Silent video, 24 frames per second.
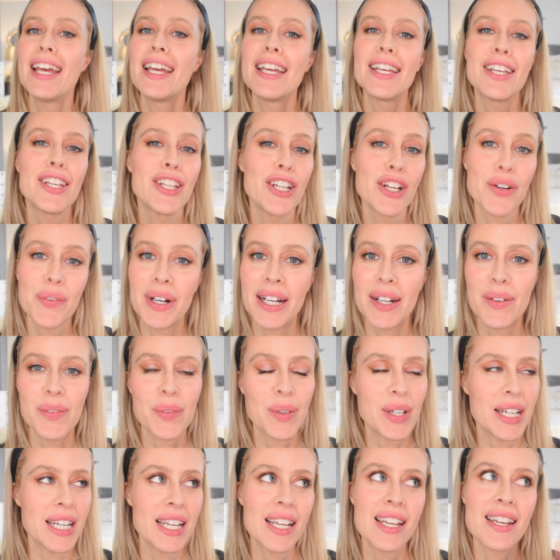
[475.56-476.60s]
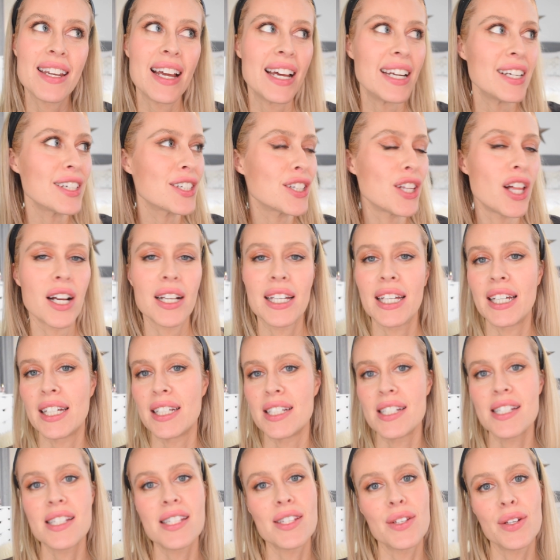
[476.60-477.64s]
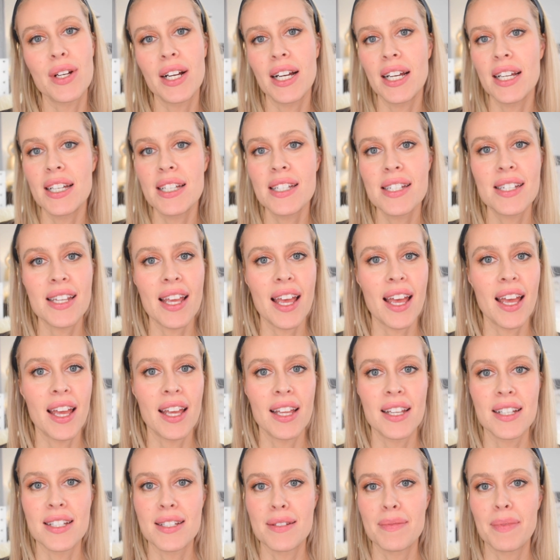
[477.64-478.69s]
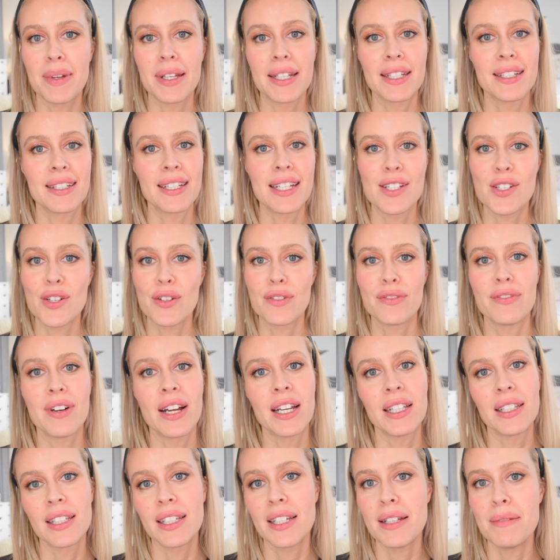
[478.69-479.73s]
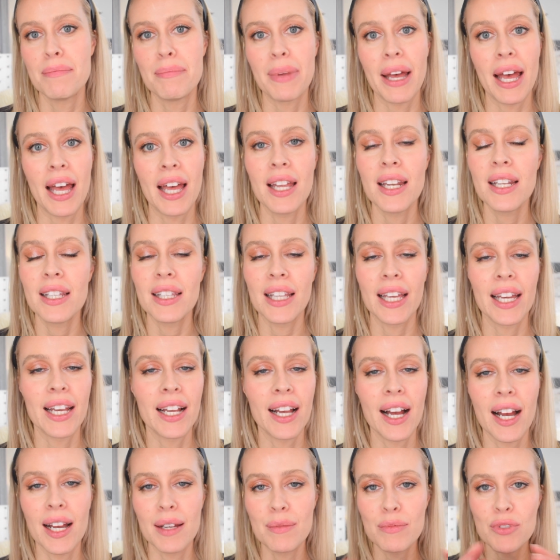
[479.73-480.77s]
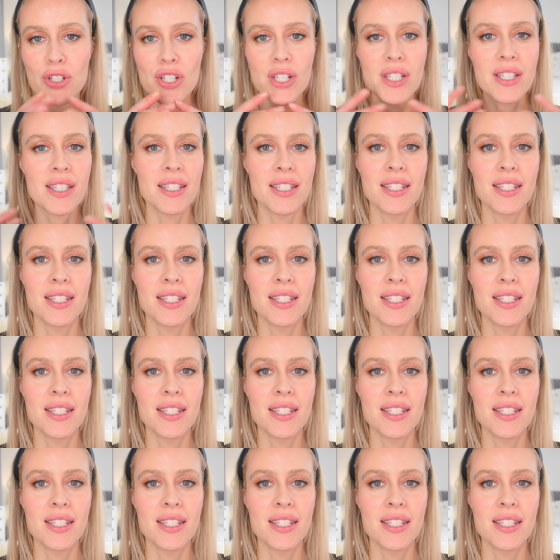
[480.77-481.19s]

You know what, when 9 o'clock hits, you guys, and my kids are finally in bed, like, I'm just